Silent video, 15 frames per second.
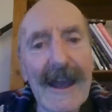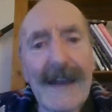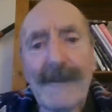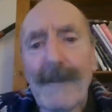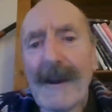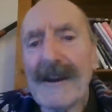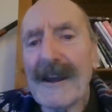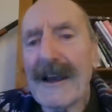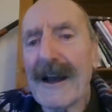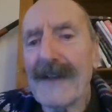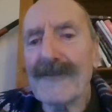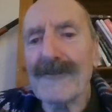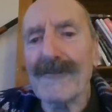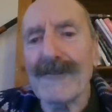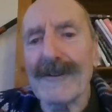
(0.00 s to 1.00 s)
In many
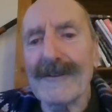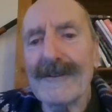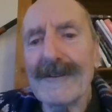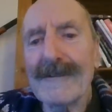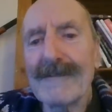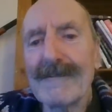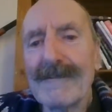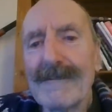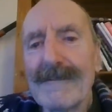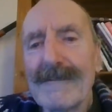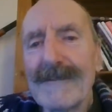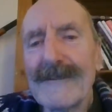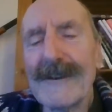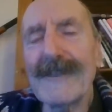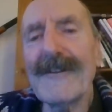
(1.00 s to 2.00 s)
countries,
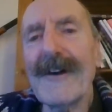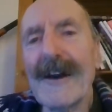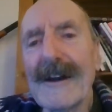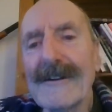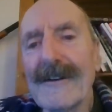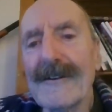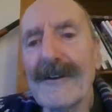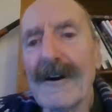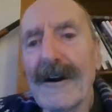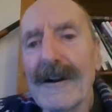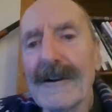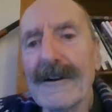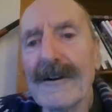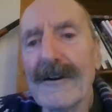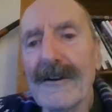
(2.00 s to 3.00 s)
denying that the
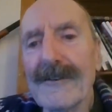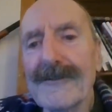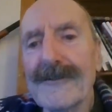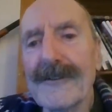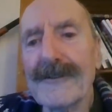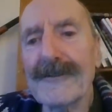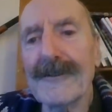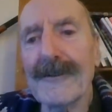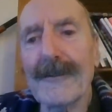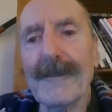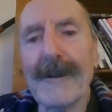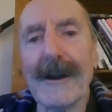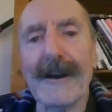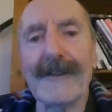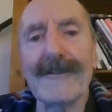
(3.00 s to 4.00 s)
Holocaust took
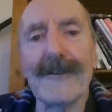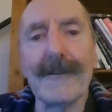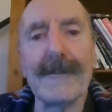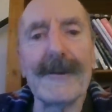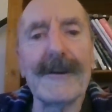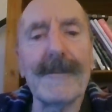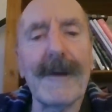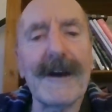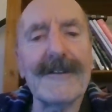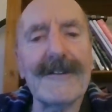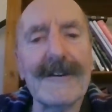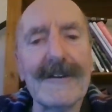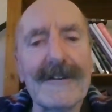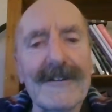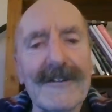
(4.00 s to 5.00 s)
place or
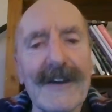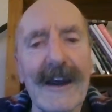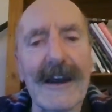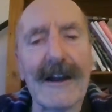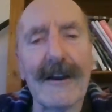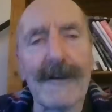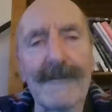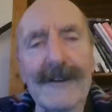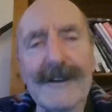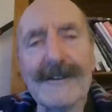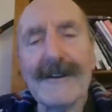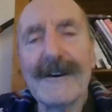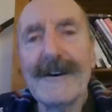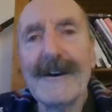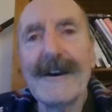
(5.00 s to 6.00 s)
minimizing the scale of
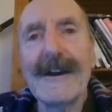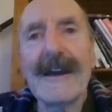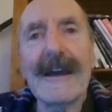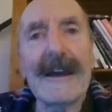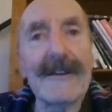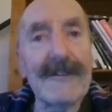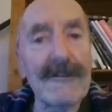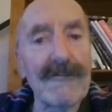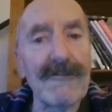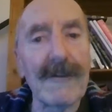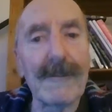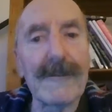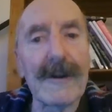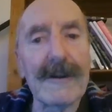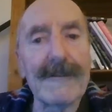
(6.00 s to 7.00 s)
it is a
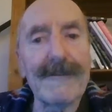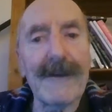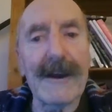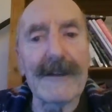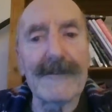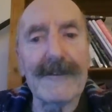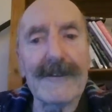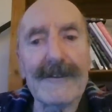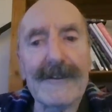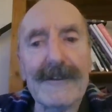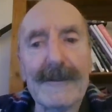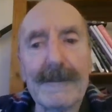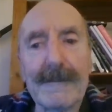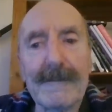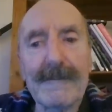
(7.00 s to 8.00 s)
criminal
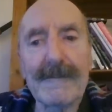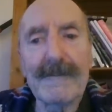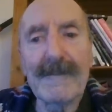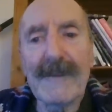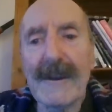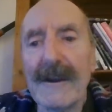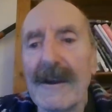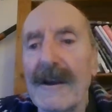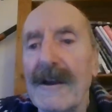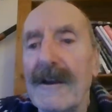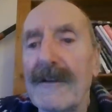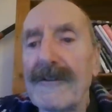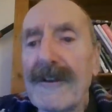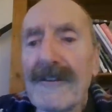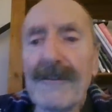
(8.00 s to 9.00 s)
offence.
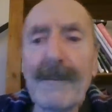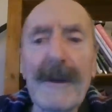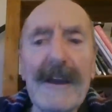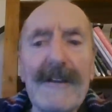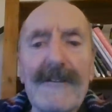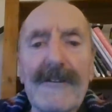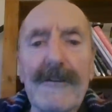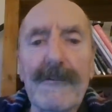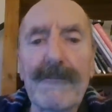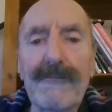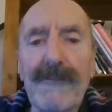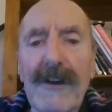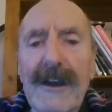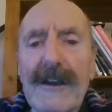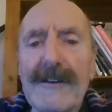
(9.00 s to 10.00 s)
This means that
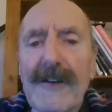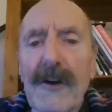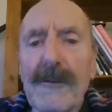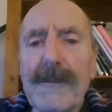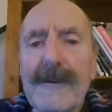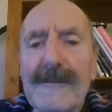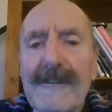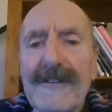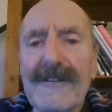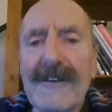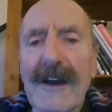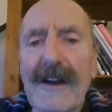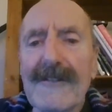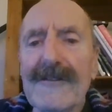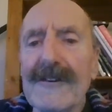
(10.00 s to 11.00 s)
free and open
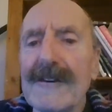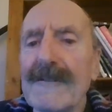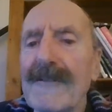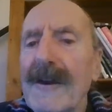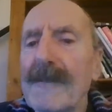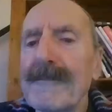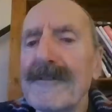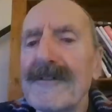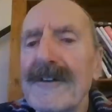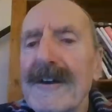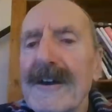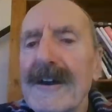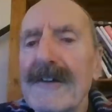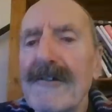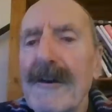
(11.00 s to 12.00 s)
discussion of that
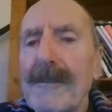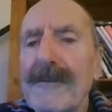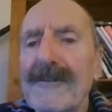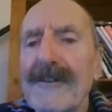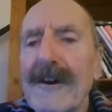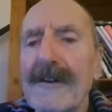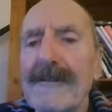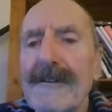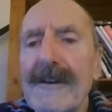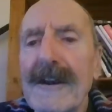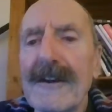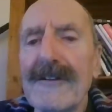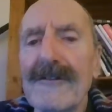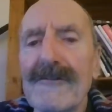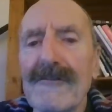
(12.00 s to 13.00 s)
particular episode in
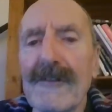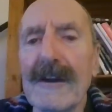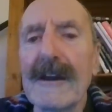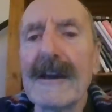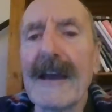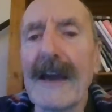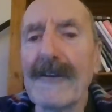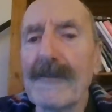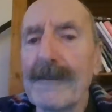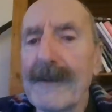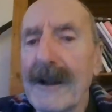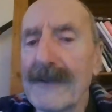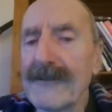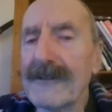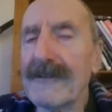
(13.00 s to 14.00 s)
history cannot
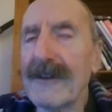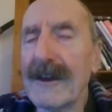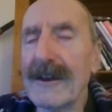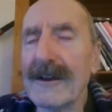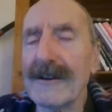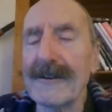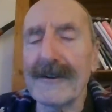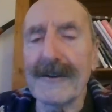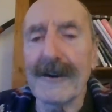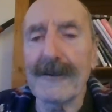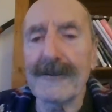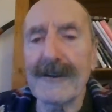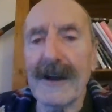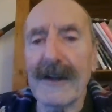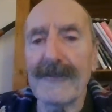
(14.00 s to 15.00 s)
be undertaken in
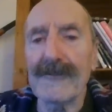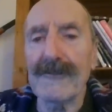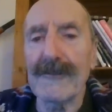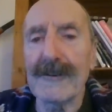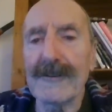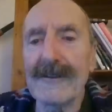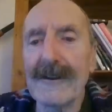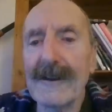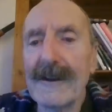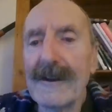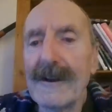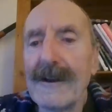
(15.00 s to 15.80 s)
those countries,